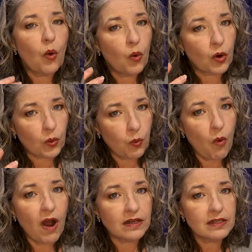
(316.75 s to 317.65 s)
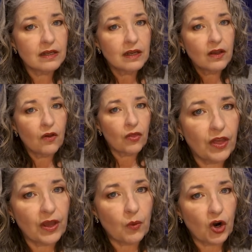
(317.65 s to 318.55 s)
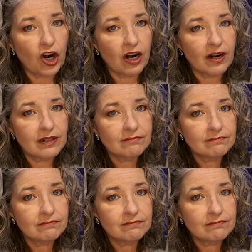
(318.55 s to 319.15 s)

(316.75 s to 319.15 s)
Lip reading: or what they were.